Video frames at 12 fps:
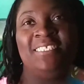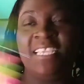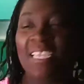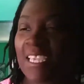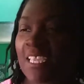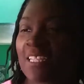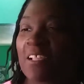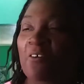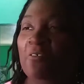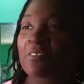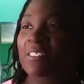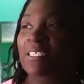sticky
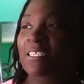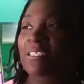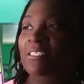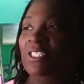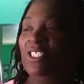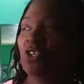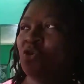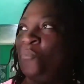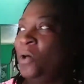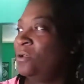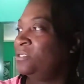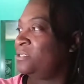notes to
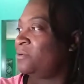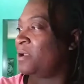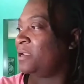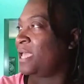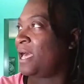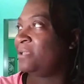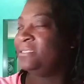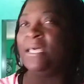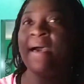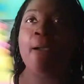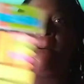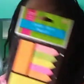post it around the house,
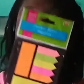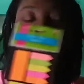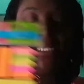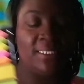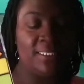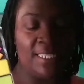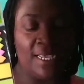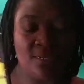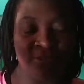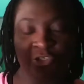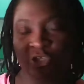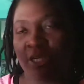but it's
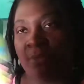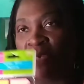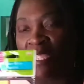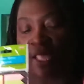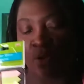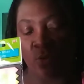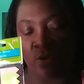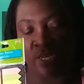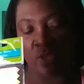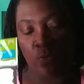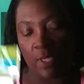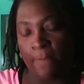Dollar Tree and it might not
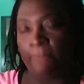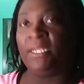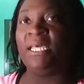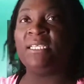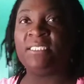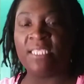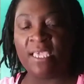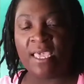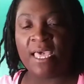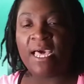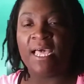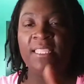work that well. Plus,
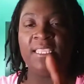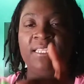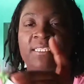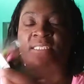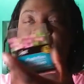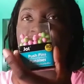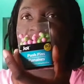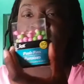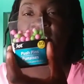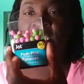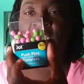I needed some of these